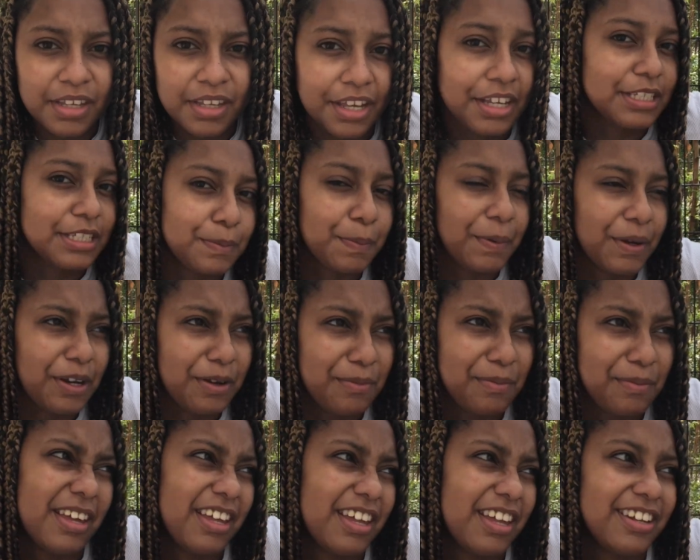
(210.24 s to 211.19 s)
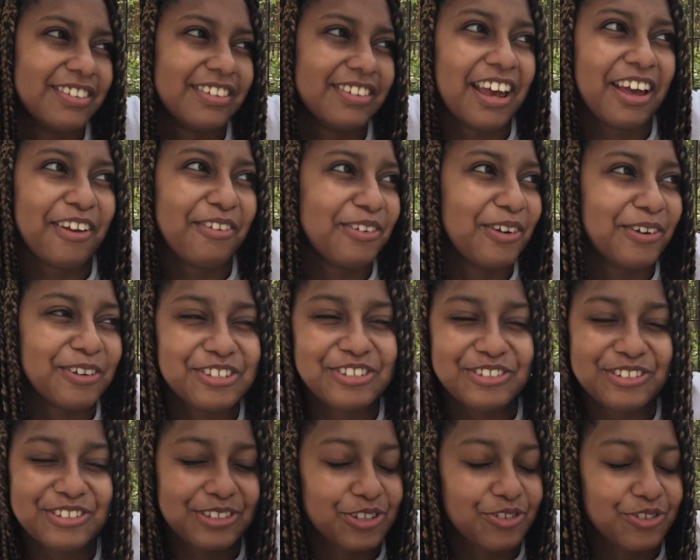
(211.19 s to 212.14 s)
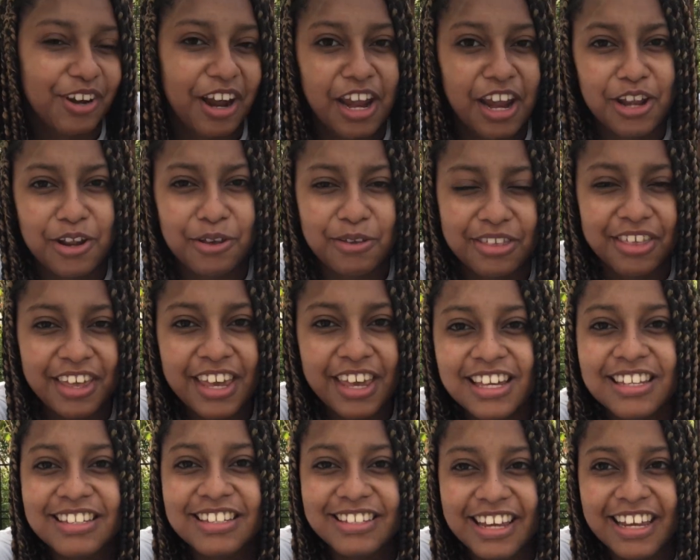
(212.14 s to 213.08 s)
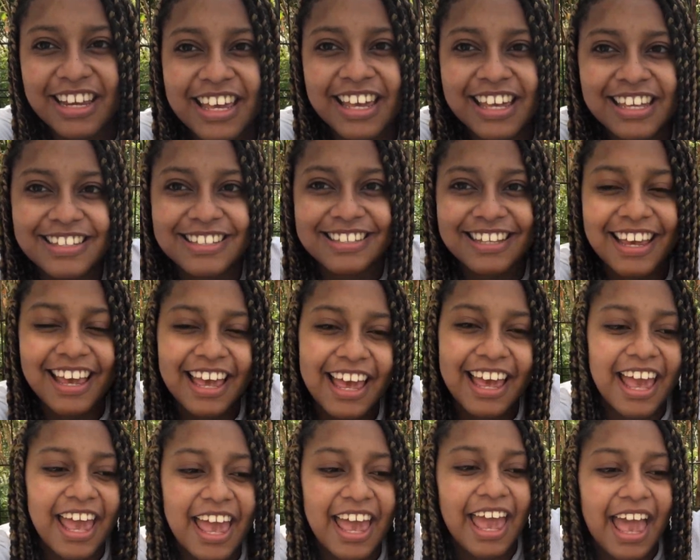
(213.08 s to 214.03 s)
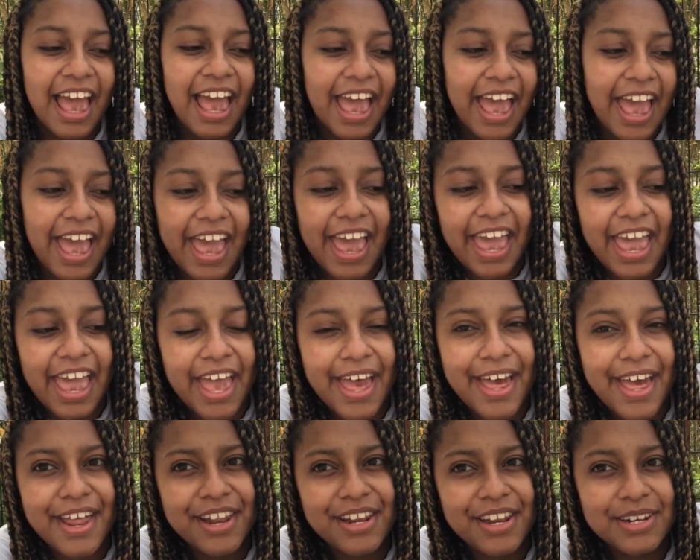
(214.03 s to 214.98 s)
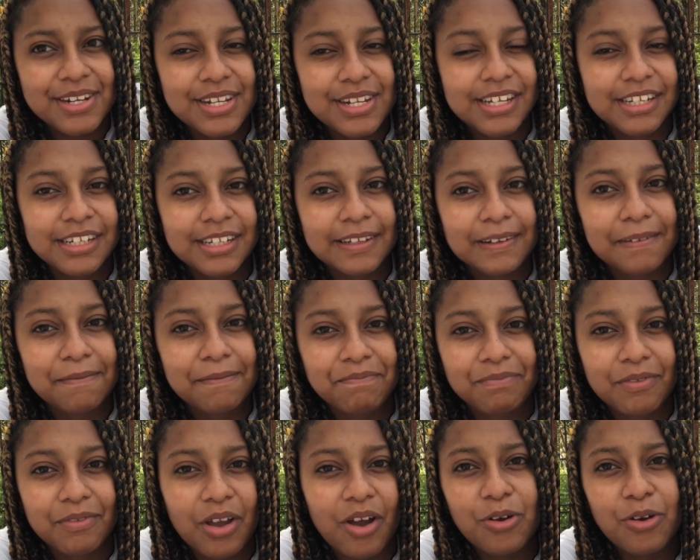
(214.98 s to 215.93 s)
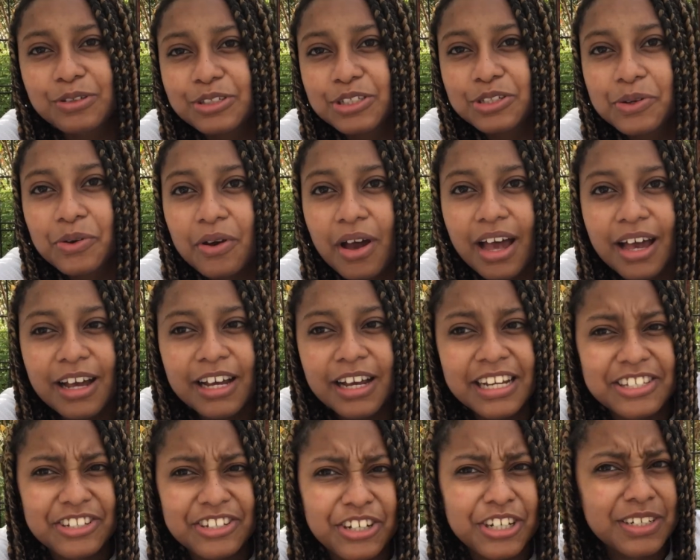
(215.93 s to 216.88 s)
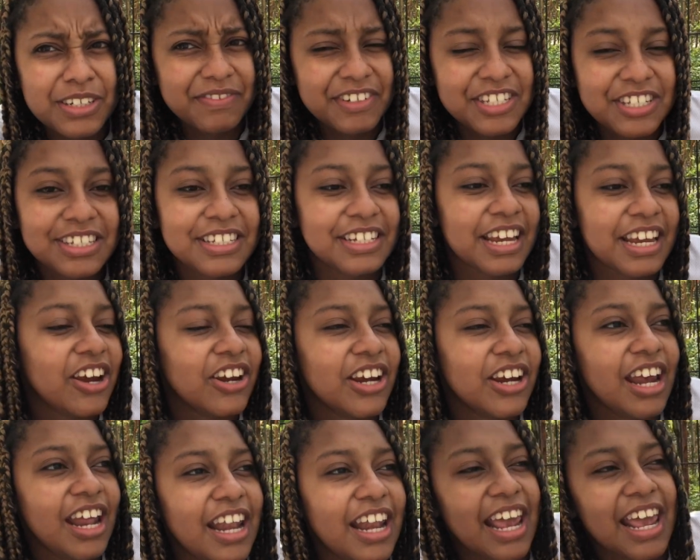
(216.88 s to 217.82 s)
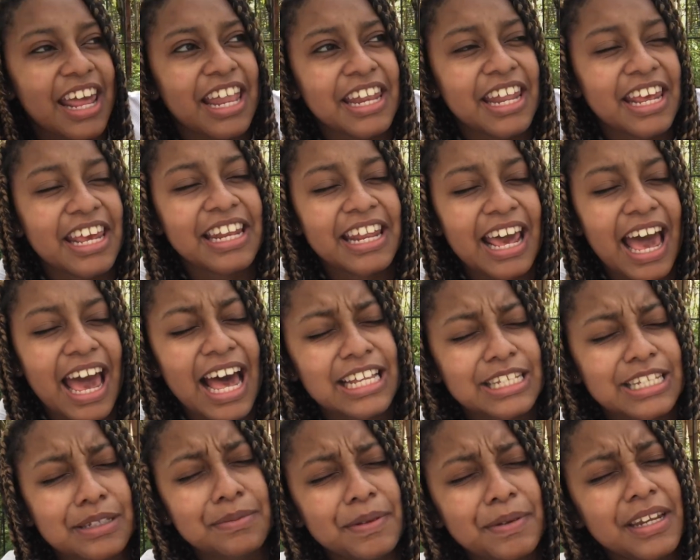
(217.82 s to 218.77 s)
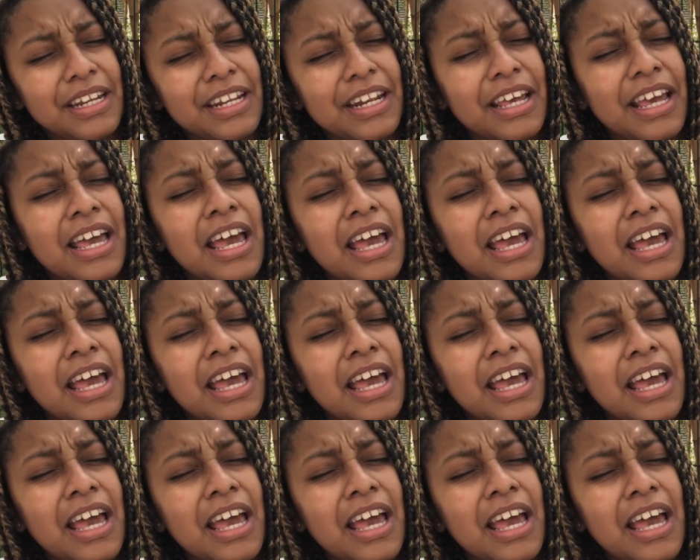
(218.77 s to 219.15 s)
experiment, I don't know, just try new things, I guess. And also I turned vegetarian and it has been